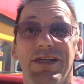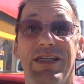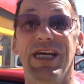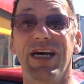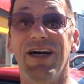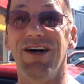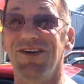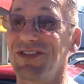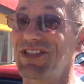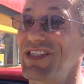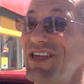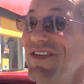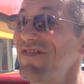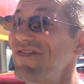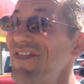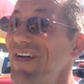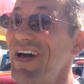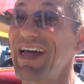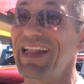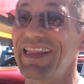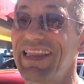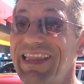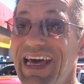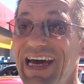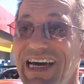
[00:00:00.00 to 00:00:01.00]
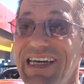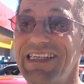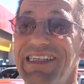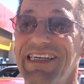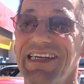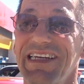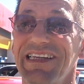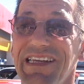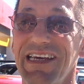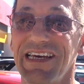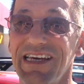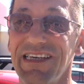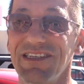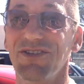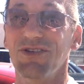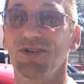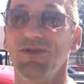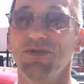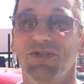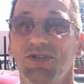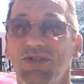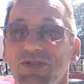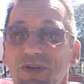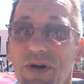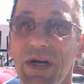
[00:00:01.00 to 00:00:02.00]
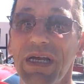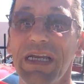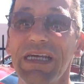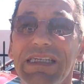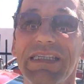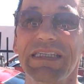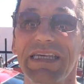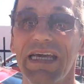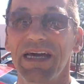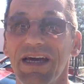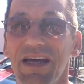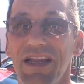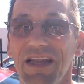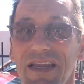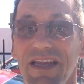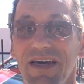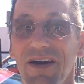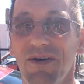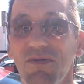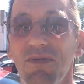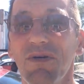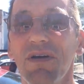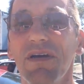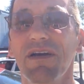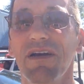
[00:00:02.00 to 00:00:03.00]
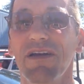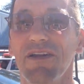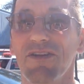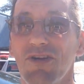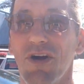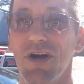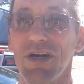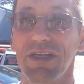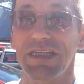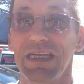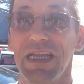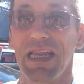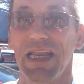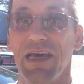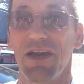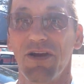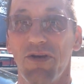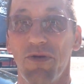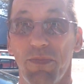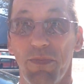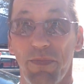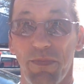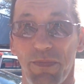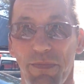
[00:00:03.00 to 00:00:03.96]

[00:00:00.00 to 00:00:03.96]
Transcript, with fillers: ourselves a fantastic day, so join us, and uh, we're going to talk to you later.